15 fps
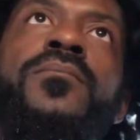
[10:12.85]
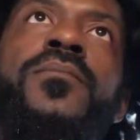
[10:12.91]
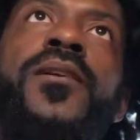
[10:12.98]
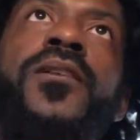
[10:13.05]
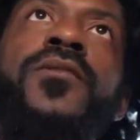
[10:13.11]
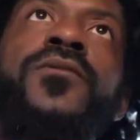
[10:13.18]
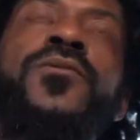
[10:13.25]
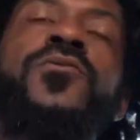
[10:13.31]

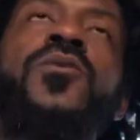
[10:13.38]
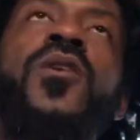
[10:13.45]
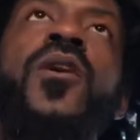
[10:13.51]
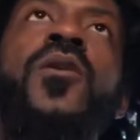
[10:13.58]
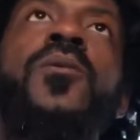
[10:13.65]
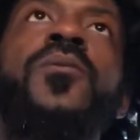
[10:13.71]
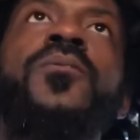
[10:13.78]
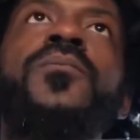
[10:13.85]
But if you
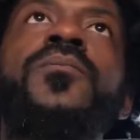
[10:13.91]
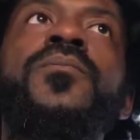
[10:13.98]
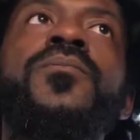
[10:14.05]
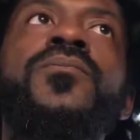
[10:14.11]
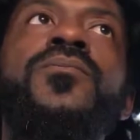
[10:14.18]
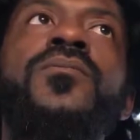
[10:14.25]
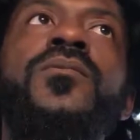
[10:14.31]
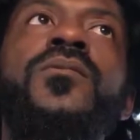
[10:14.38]
gonna
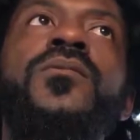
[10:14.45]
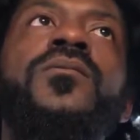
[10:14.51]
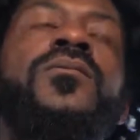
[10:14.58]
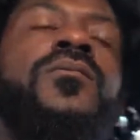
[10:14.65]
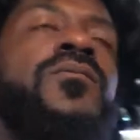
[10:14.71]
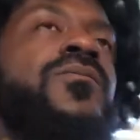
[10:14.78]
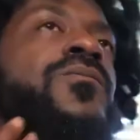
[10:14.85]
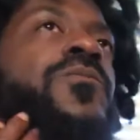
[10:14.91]

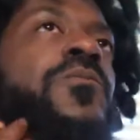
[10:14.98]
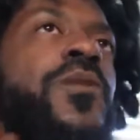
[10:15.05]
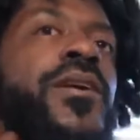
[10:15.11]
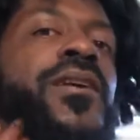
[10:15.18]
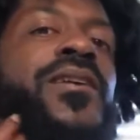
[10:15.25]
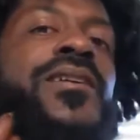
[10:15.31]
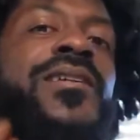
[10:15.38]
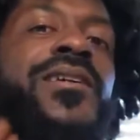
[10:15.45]

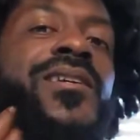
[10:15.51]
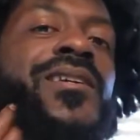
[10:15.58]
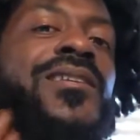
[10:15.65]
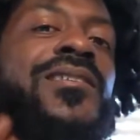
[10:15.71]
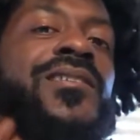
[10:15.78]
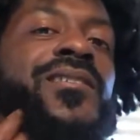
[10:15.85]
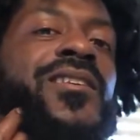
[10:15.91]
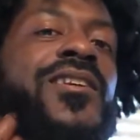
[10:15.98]
read
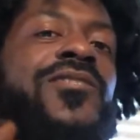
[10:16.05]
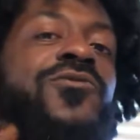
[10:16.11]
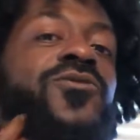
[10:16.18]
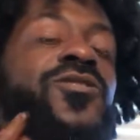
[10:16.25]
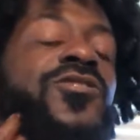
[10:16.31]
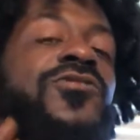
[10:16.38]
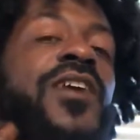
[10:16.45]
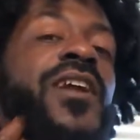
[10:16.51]
this and you're
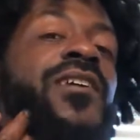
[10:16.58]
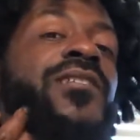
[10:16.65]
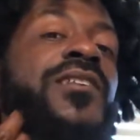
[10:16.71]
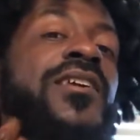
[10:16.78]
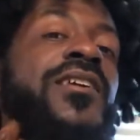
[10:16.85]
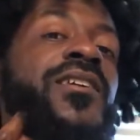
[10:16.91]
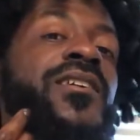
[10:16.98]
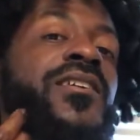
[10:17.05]
gonna try to
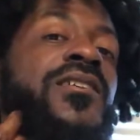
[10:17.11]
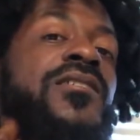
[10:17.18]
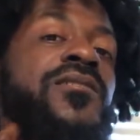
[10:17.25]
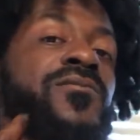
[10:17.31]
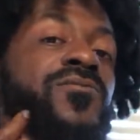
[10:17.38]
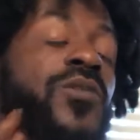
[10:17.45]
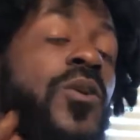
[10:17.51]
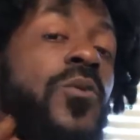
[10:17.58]
take
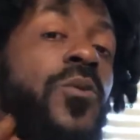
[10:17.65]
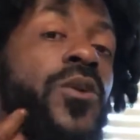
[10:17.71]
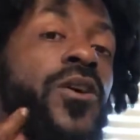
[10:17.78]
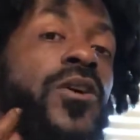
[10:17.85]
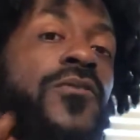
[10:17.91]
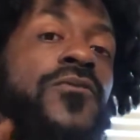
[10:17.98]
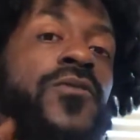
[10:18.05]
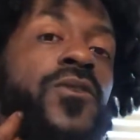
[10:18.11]
his,
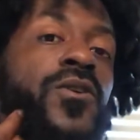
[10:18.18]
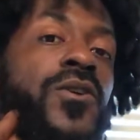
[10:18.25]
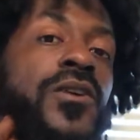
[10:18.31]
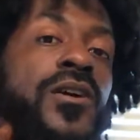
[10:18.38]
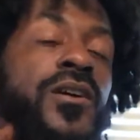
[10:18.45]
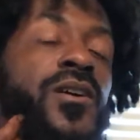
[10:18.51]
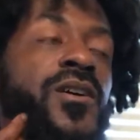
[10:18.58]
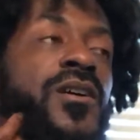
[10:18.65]
word for
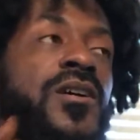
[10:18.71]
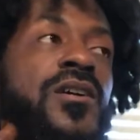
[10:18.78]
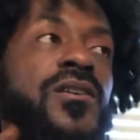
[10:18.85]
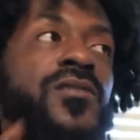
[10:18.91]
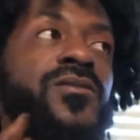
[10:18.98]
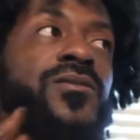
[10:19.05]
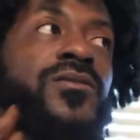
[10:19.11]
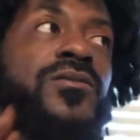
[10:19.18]
it,
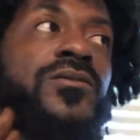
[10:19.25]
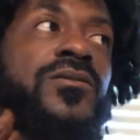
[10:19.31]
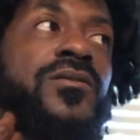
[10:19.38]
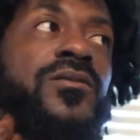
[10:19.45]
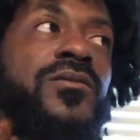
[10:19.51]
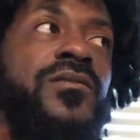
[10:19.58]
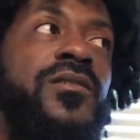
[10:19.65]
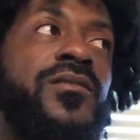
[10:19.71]

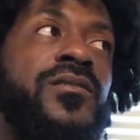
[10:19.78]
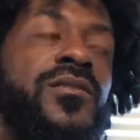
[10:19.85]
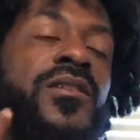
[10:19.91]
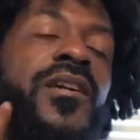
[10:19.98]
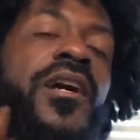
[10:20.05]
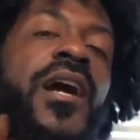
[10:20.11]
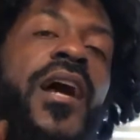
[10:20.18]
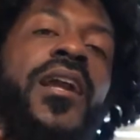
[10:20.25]

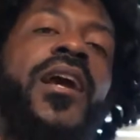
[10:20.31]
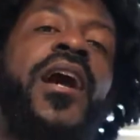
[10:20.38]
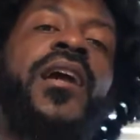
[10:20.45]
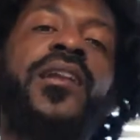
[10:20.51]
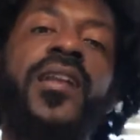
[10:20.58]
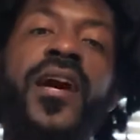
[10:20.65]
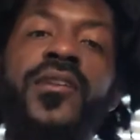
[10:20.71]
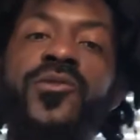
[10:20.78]
still kind of
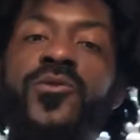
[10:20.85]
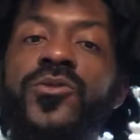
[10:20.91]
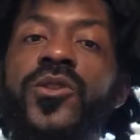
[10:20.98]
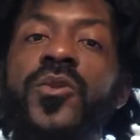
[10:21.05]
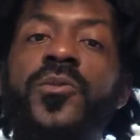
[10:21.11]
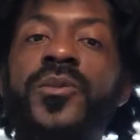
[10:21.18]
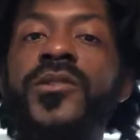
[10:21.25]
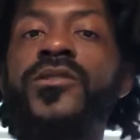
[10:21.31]
gotta like do
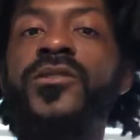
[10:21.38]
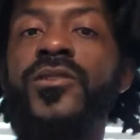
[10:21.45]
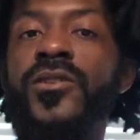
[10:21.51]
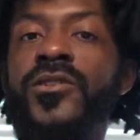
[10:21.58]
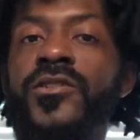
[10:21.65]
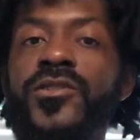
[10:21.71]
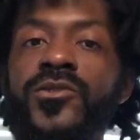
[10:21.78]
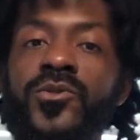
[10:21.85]
your
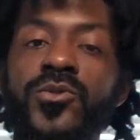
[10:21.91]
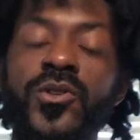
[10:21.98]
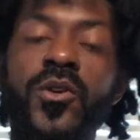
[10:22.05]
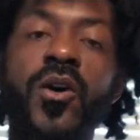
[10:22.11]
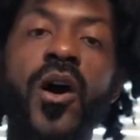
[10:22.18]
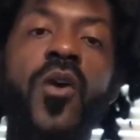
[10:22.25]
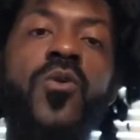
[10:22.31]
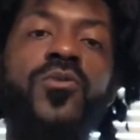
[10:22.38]
research and do
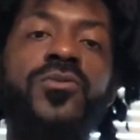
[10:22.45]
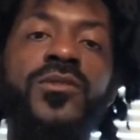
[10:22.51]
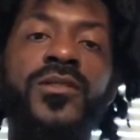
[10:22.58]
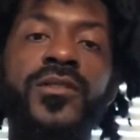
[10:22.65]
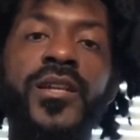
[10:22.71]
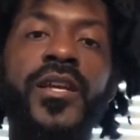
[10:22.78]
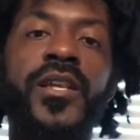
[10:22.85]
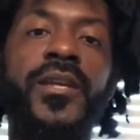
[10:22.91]
your own
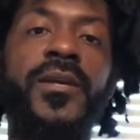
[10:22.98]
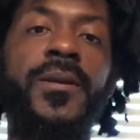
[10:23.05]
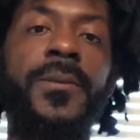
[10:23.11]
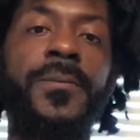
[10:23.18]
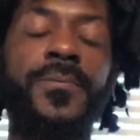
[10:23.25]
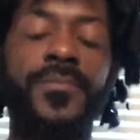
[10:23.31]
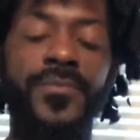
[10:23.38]
studying.